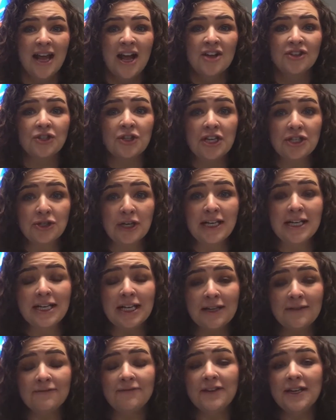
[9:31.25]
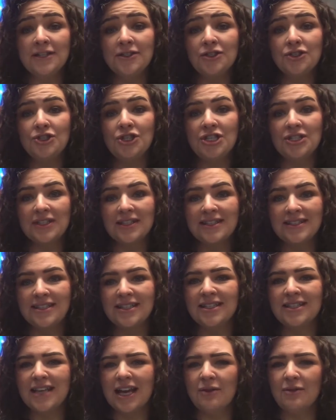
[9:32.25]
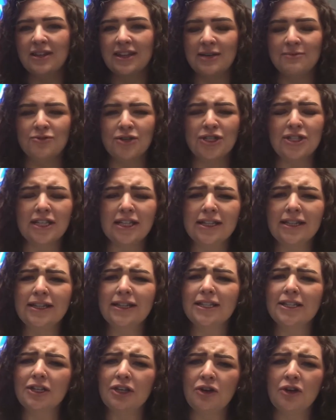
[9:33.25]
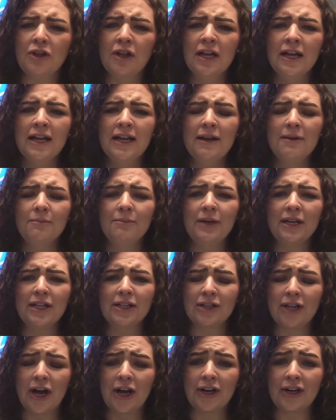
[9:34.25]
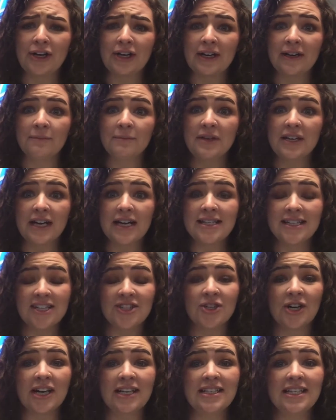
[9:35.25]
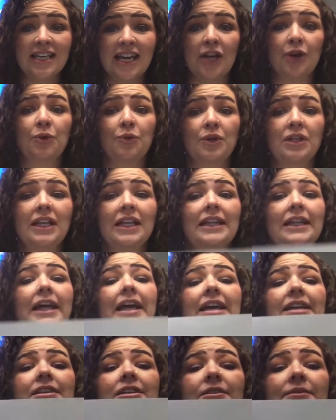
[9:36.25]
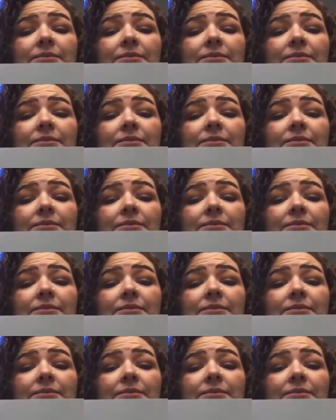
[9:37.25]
So they try to convince Jesus to stay with them just a little bit longer because it's starting to get really late.